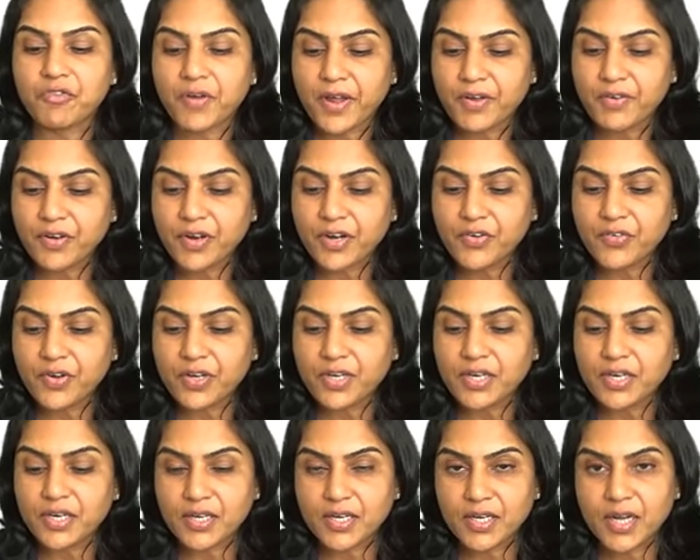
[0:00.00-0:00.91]

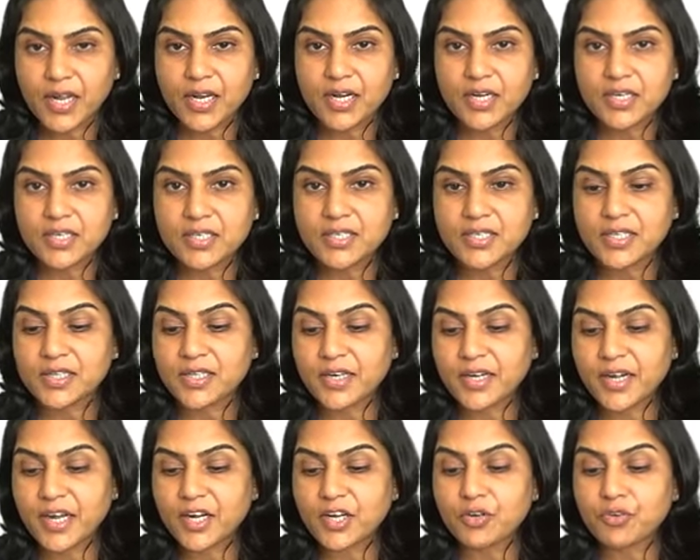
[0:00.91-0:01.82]
500 containers at
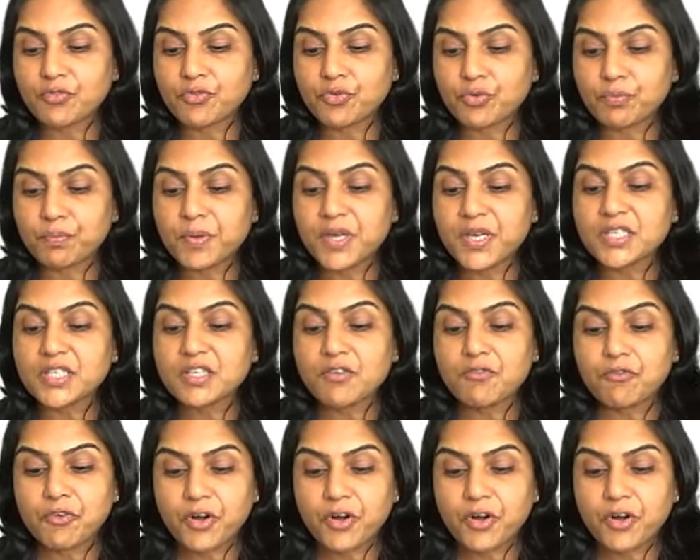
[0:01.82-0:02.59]
the rate of rupees